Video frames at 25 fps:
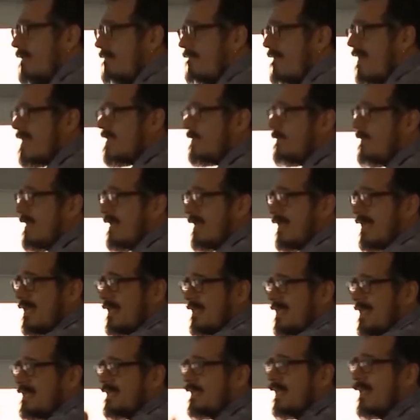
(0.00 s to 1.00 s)
investment
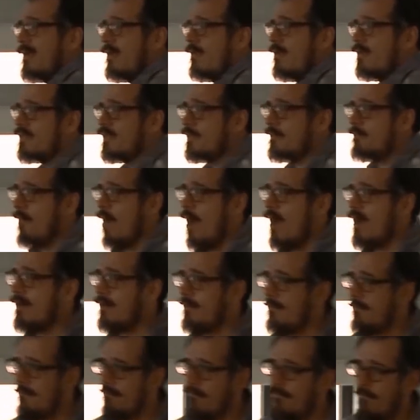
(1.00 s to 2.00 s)
in these little
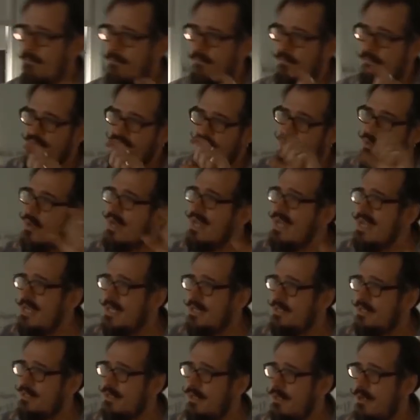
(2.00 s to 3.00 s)
smart
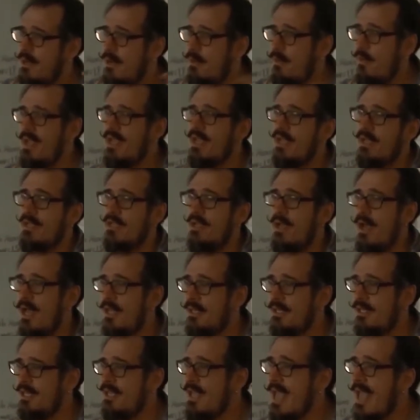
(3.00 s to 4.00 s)
screens, we could
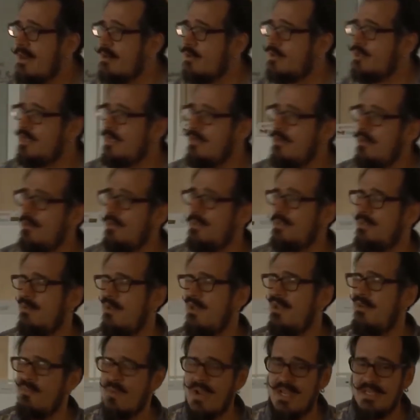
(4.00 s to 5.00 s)
cut the energy use
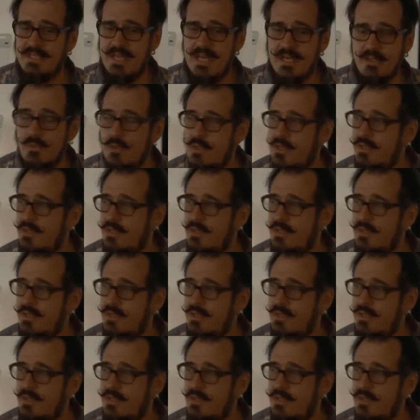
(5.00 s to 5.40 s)
in residential